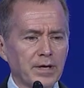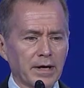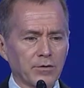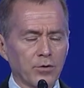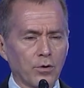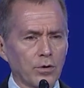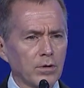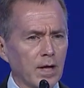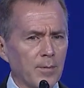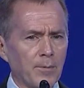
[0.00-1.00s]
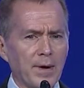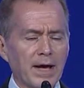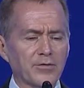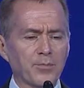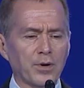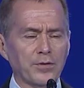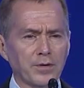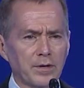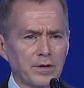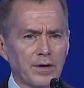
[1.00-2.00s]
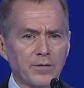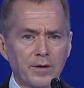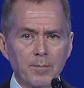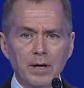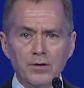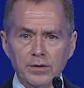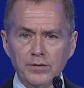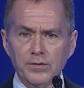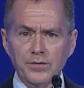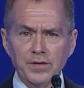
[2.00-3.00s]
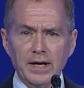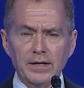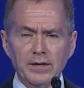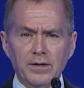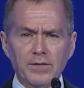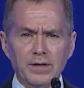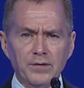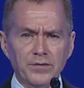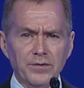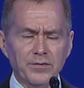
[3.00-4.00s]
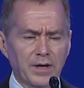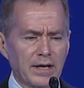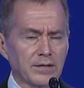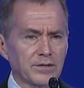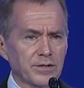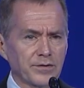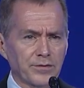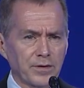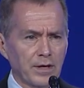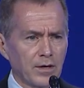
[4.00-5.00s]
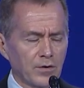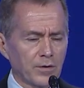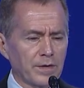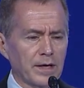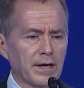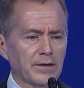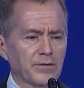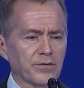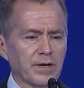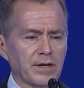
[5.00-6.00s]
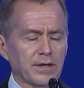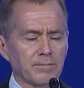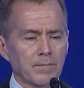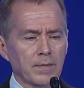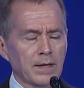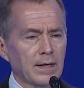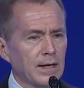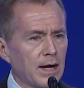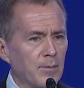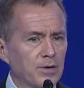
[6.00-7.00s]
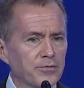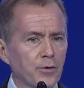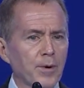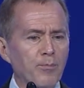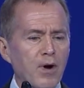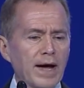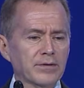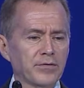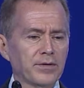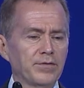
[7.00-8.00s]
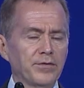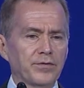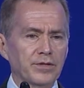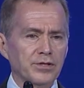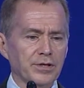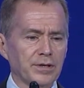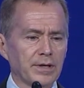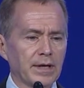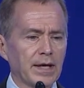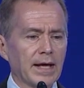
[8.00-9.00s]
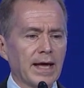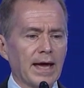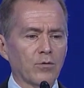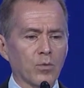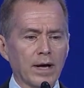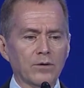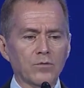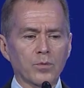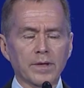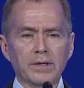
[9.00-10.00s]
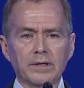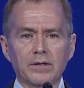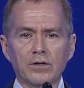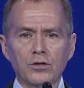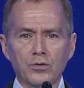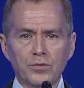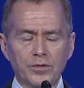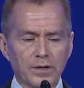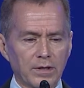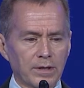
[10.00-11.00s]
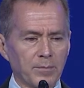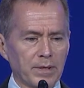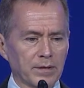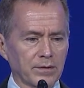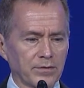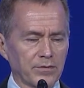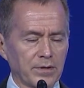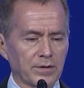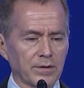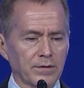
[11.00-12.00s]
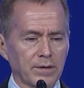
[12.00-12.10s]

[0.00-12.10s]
Dan Cole. I'm a past president of the American Society of Anesthesiologists, or the ASA. I'm also a practicing physician at Ronald Reagan UCLA Medical Center.